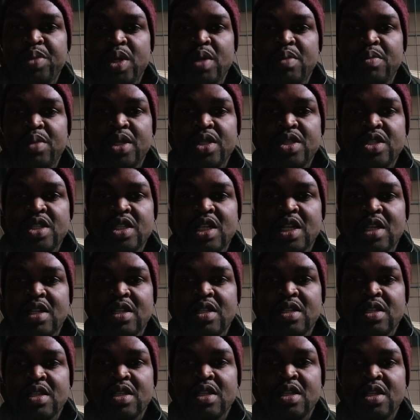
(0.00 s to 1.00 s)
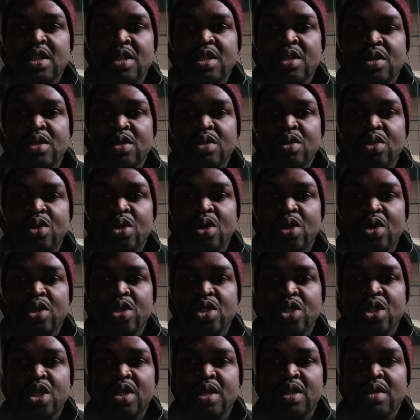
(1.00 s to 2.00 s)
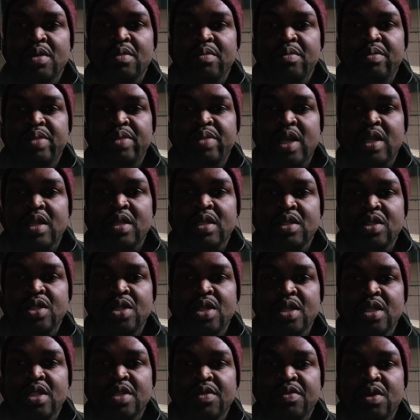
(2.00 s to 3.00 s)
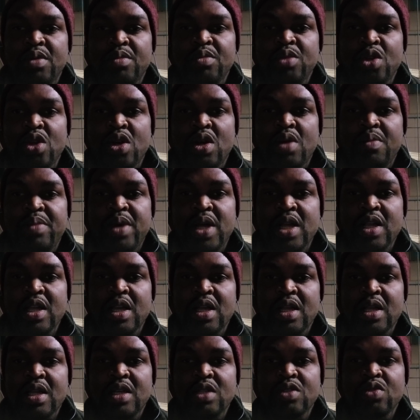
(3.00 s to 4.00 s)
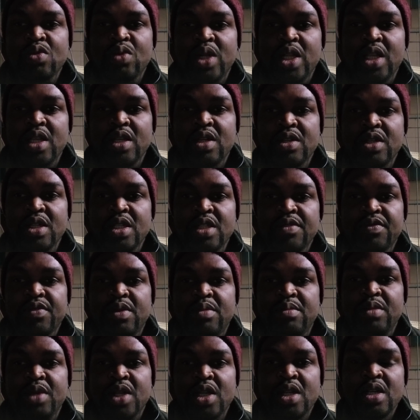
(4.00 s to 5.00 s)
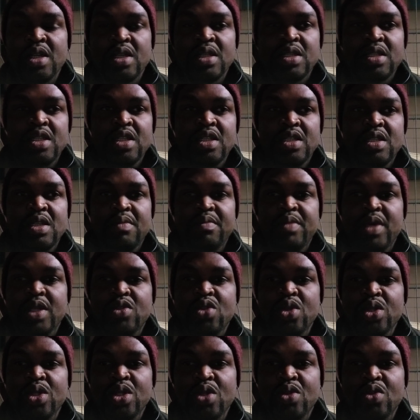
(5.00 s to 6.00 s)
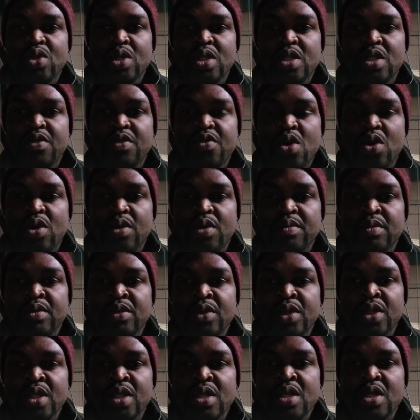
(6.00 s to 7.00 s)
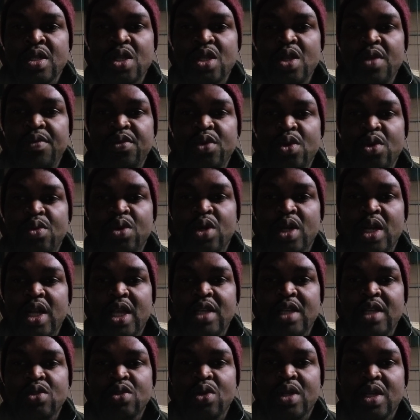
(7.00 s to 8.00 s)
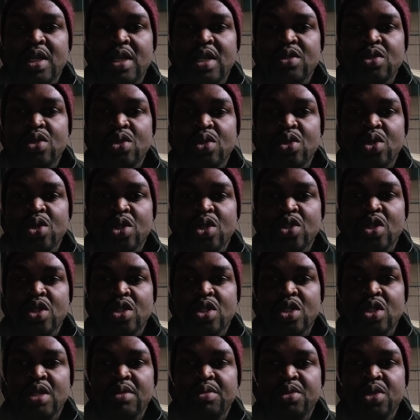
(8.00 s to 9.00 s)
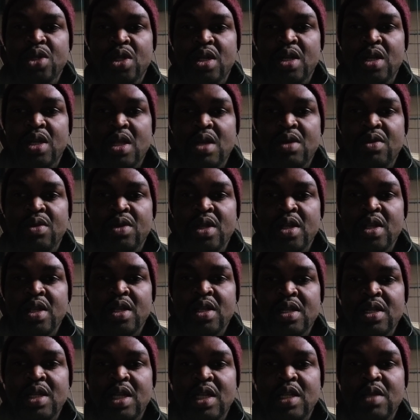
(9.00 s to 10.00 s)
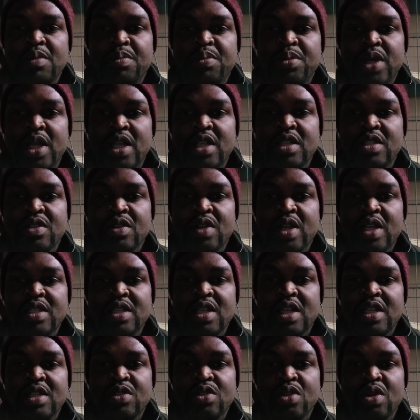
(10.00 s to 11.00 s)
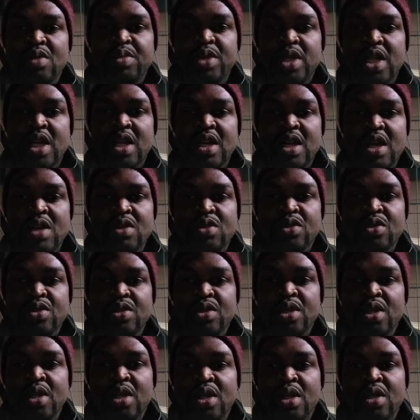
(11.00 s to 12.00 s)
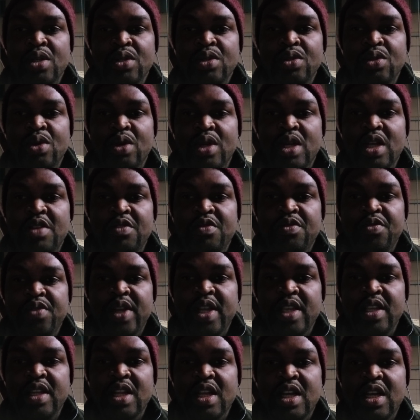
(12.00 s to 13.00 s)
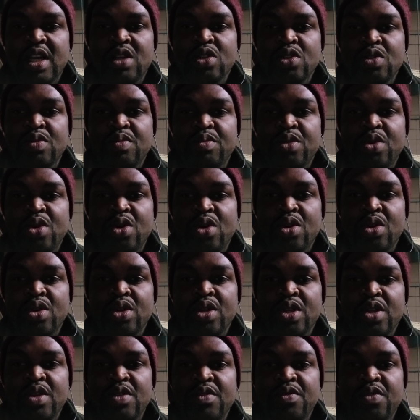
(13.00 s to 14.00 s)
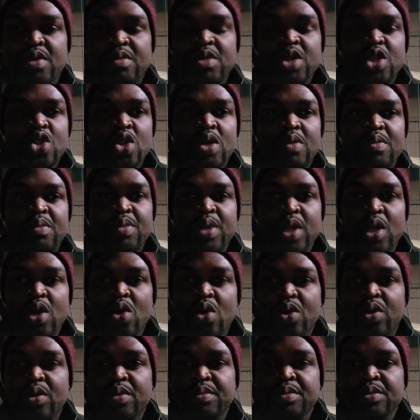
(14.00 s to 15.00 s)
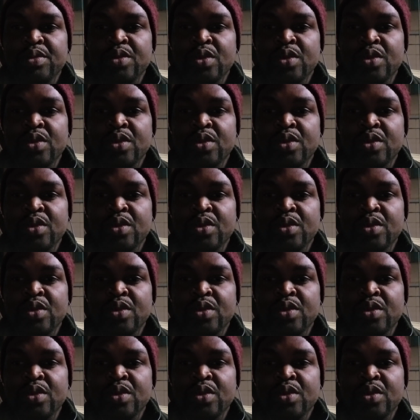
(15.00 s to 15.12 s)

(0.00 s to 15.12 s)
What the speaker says: payments that Deutsche Bahn takes from your bank account will increase from December 2024. If you would like to cancel your subscription now that the price rise has not been announced, you can find out more information below.